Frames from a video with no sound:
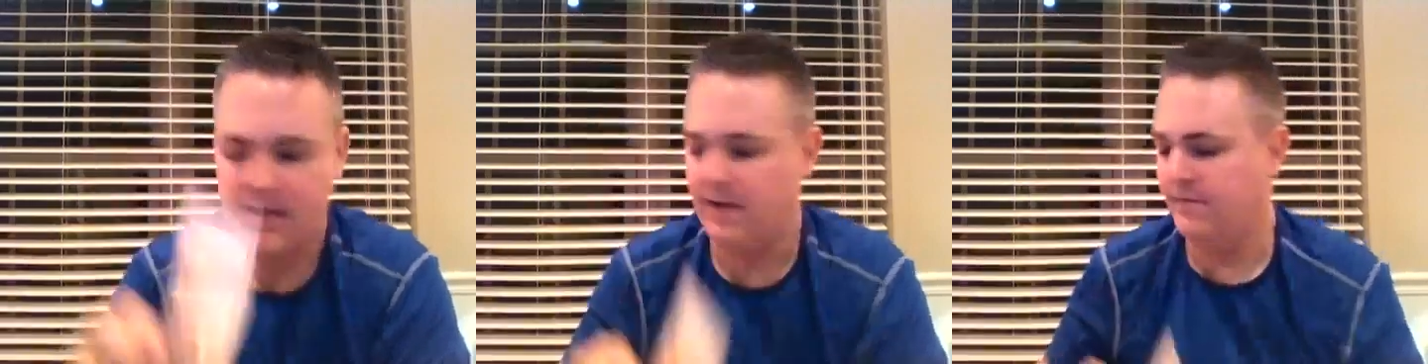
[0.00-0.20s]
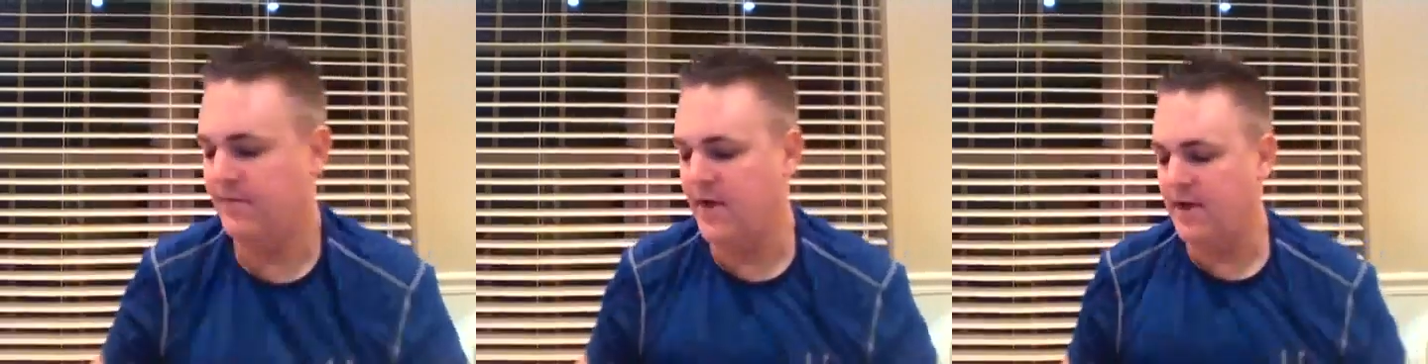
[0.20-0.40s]

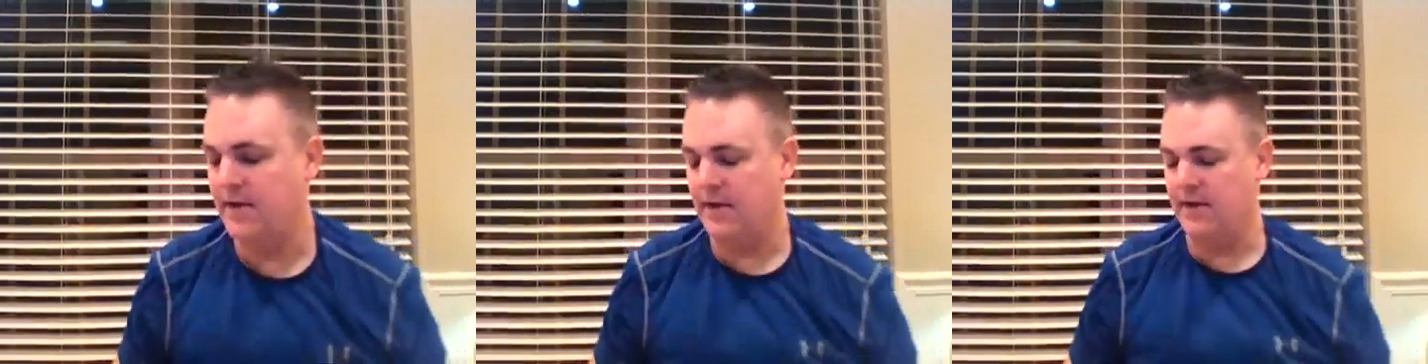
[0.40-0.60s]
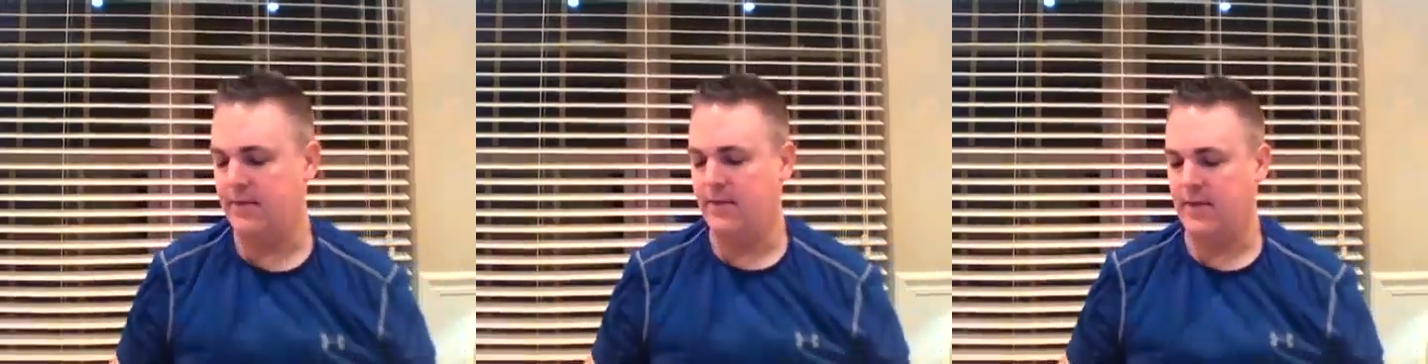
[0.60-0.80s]
And
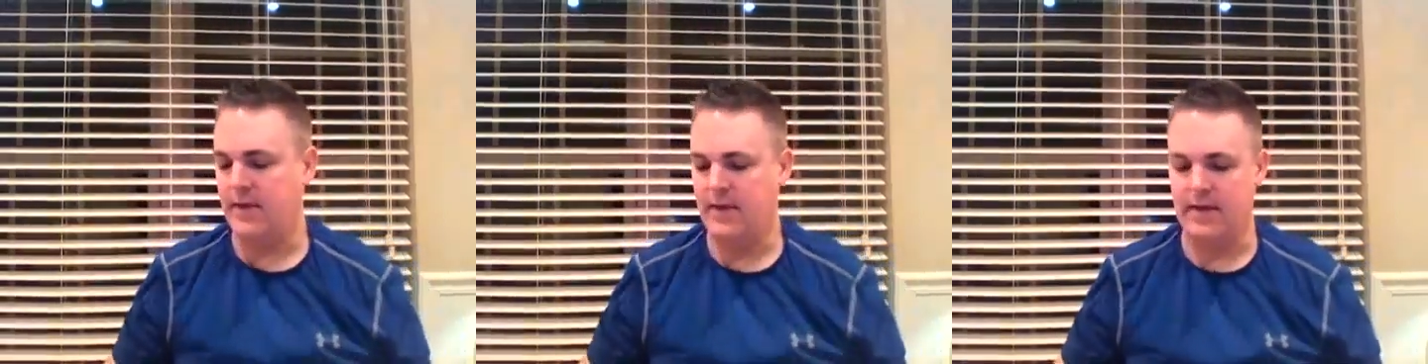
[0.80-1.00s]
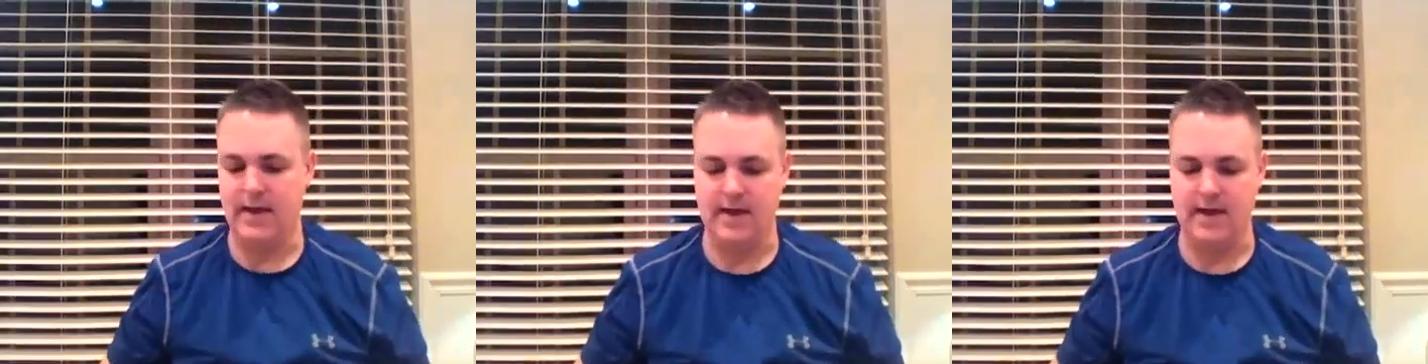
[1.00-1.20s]

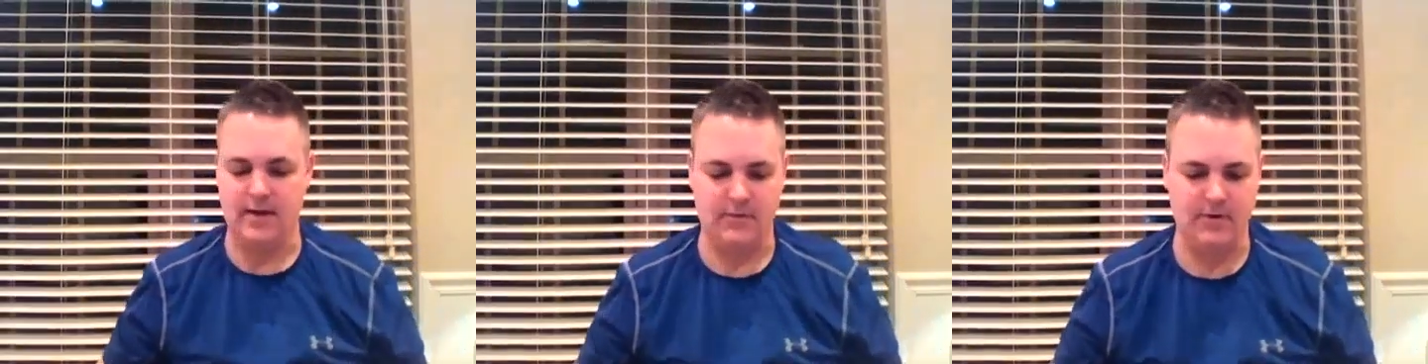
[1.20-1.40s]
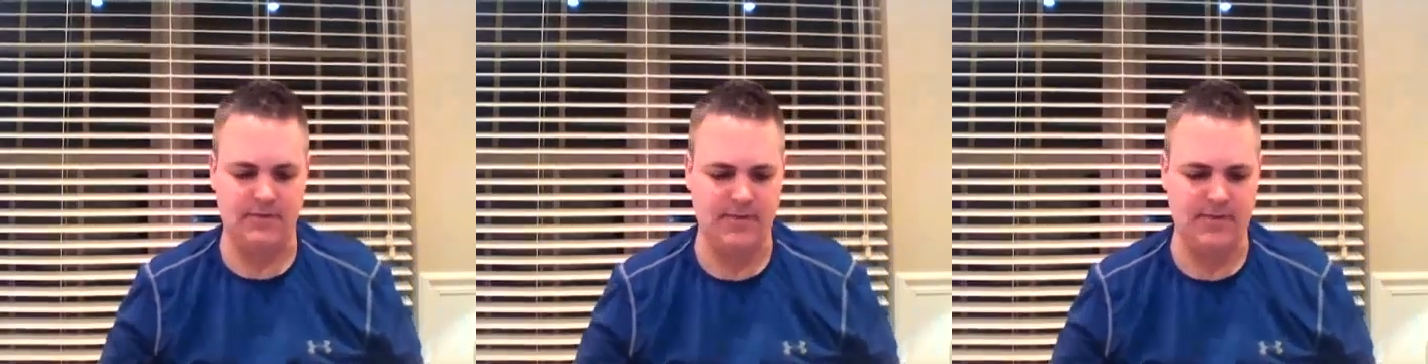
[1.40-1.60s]
finally,
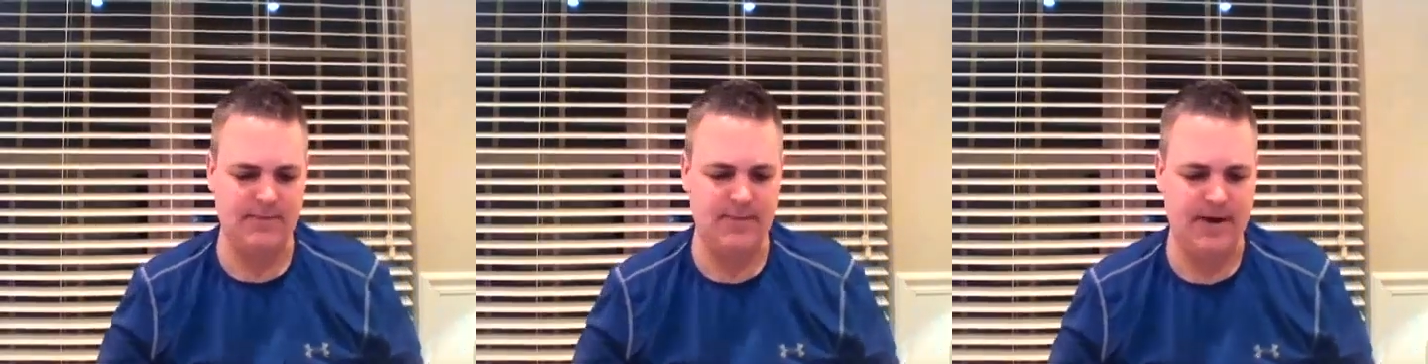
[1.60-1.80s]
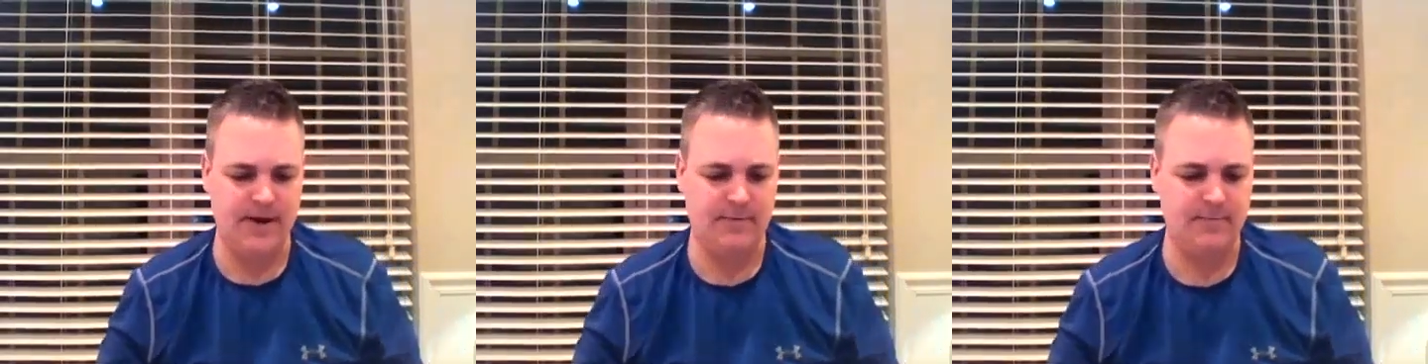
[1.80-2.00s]
one of
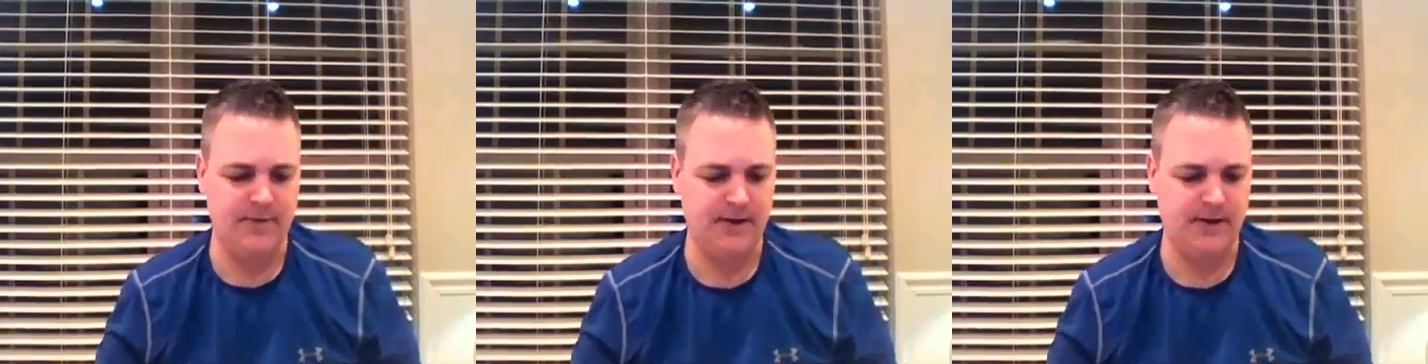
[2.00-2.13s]
my better